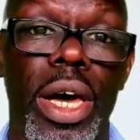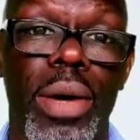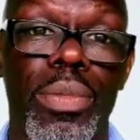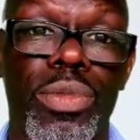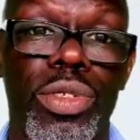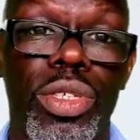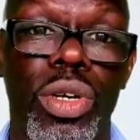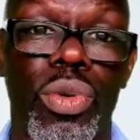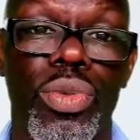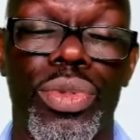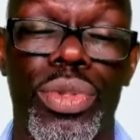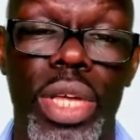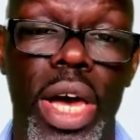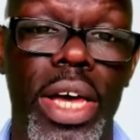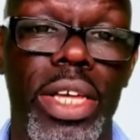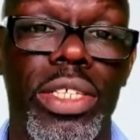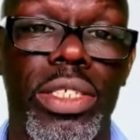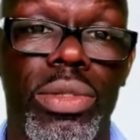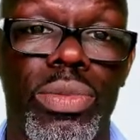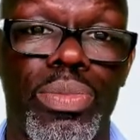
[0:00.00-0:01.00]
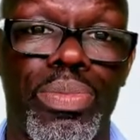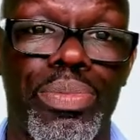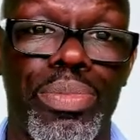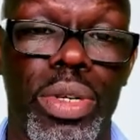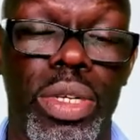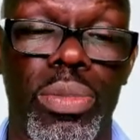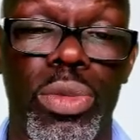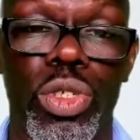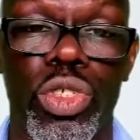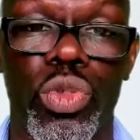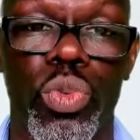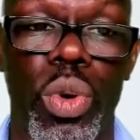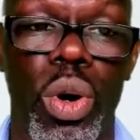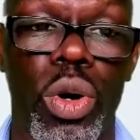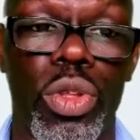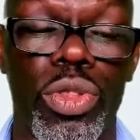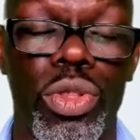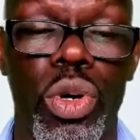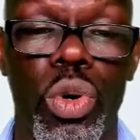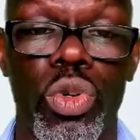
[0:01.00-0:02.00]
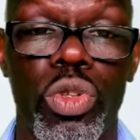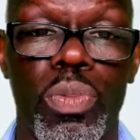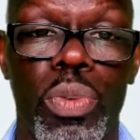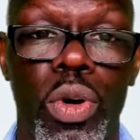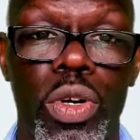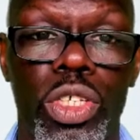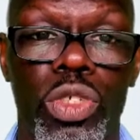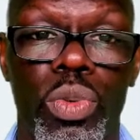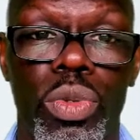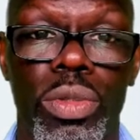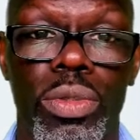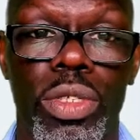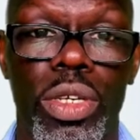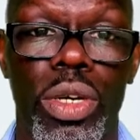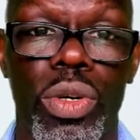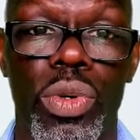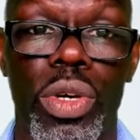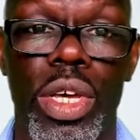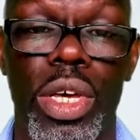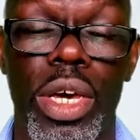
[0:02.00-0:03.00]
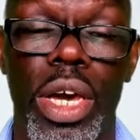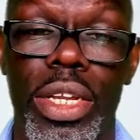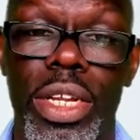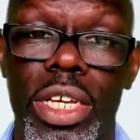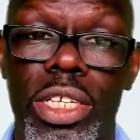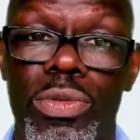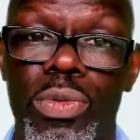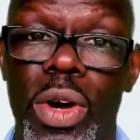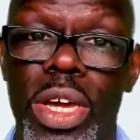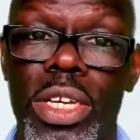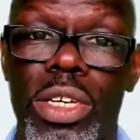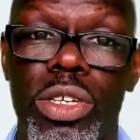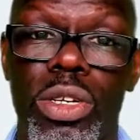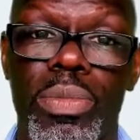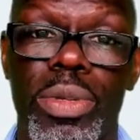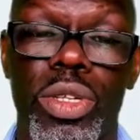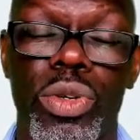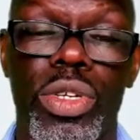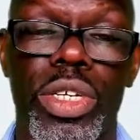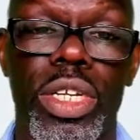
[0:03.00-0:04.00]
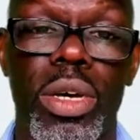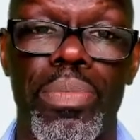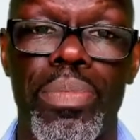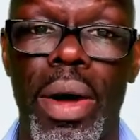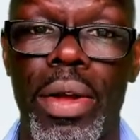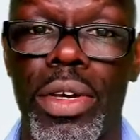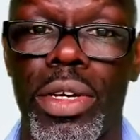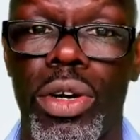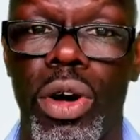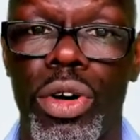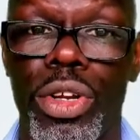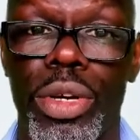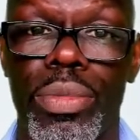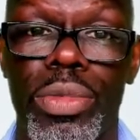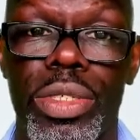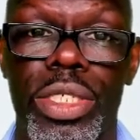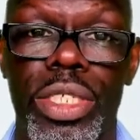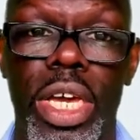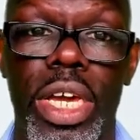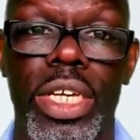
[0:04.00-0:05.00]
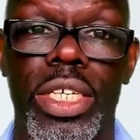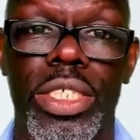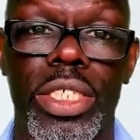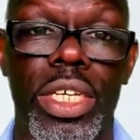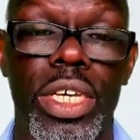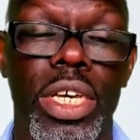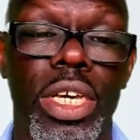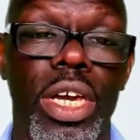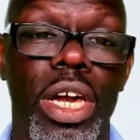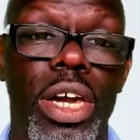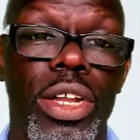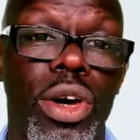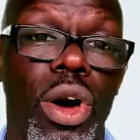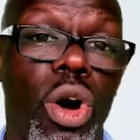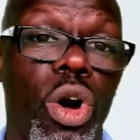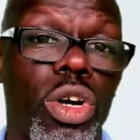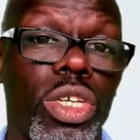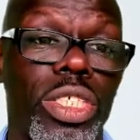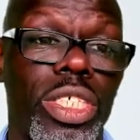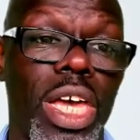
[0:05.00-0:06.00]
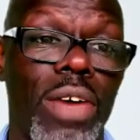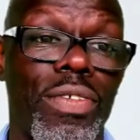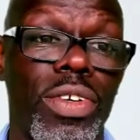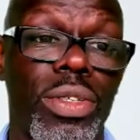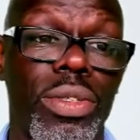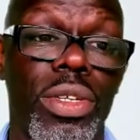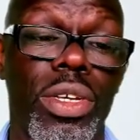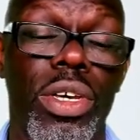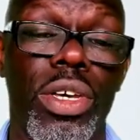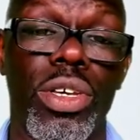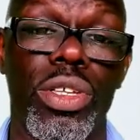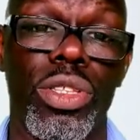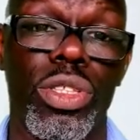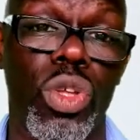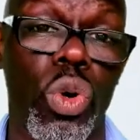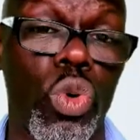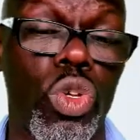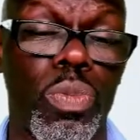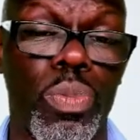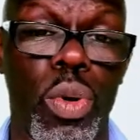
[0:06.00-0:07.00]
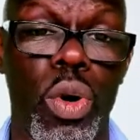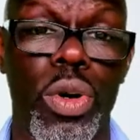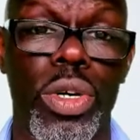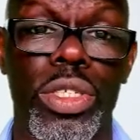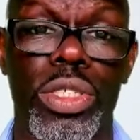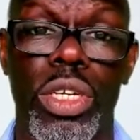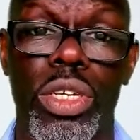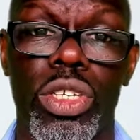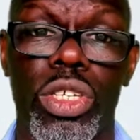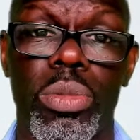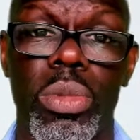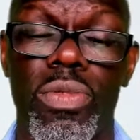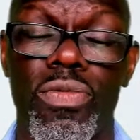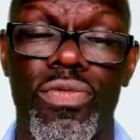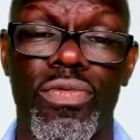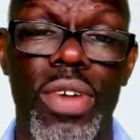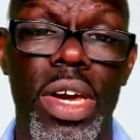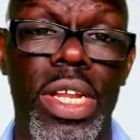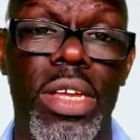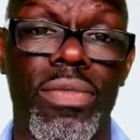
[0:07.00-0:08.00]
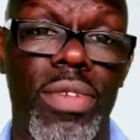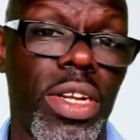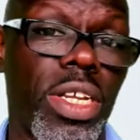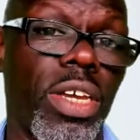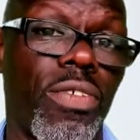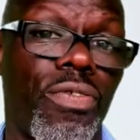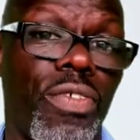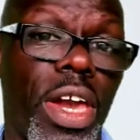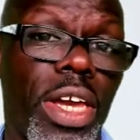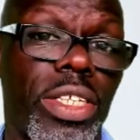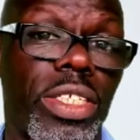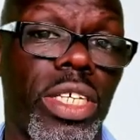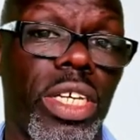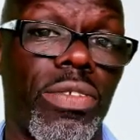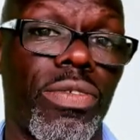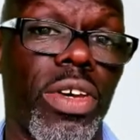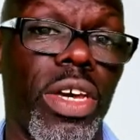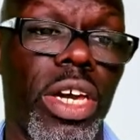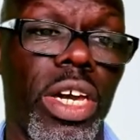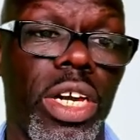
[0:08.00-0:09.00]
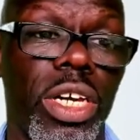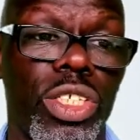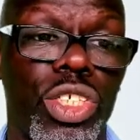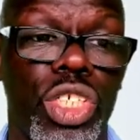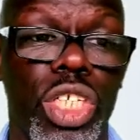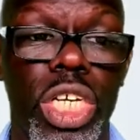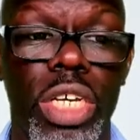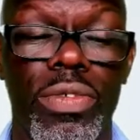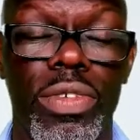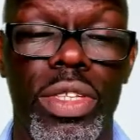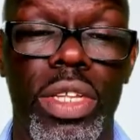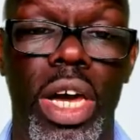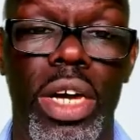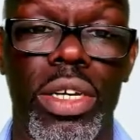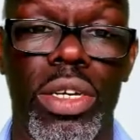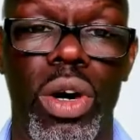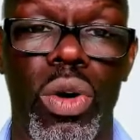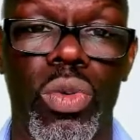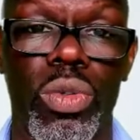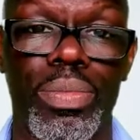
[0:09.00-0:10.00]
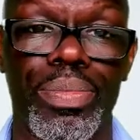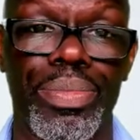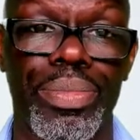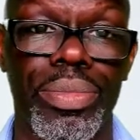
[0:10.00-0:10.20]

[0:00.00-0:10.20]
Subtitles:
So that's pretty much what those points will do. And that's where you're going to be looking at pericardium 6 and heart 7. Those points are going to be very, very effective at achieving that goal.